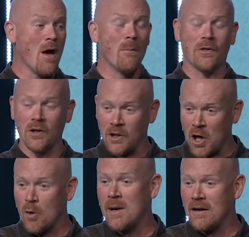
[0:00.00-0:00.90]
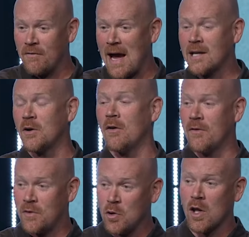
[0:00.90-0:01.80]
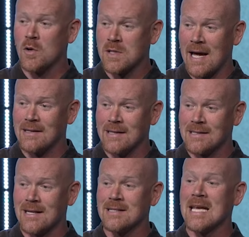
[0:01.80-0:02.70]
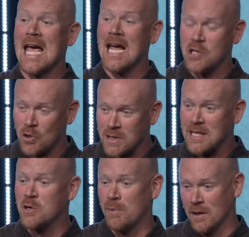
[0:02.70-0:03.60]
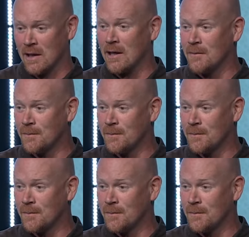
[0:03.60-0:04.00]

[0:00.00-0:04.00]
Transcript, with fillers: But the determining factor of if you close that distance is your teachability.